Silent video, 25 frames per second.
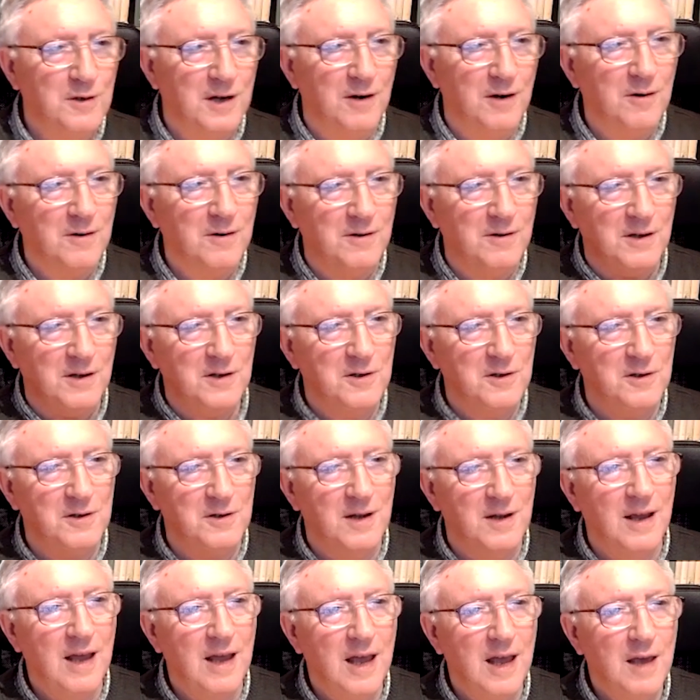And look, this
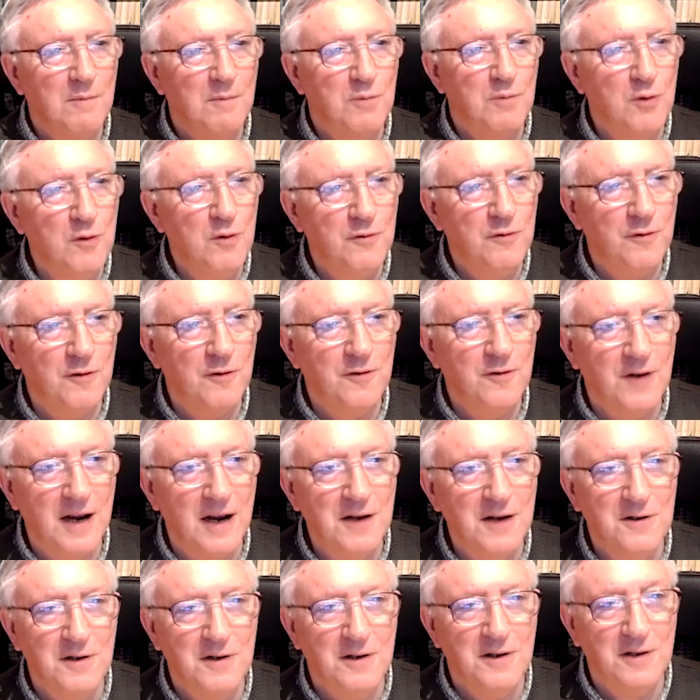is proof of
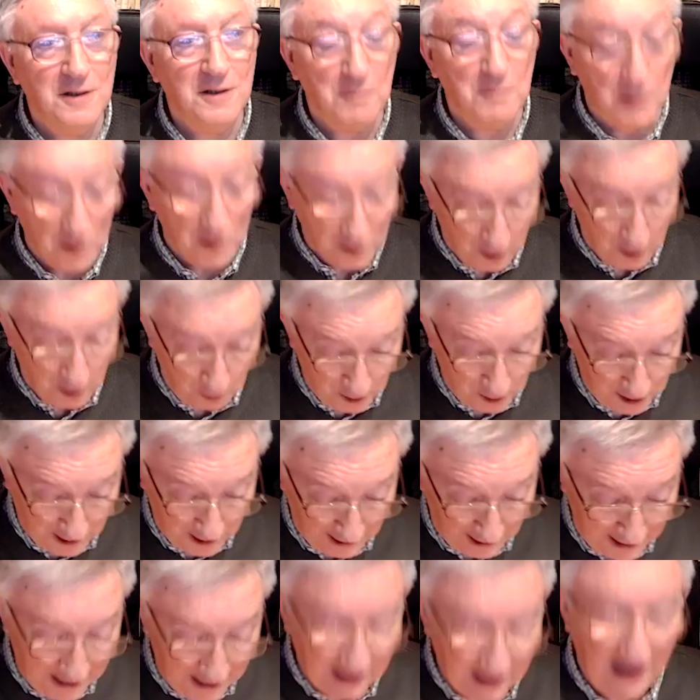Christ's existence because there was
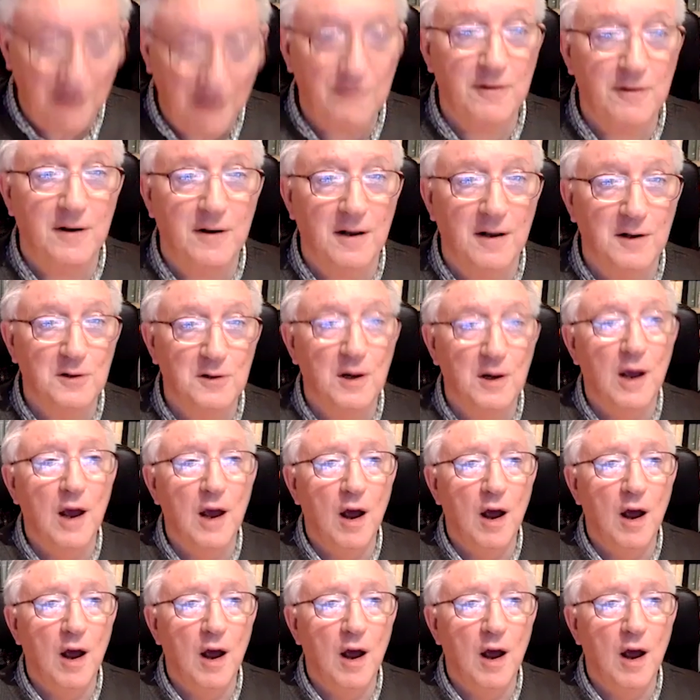clear evidence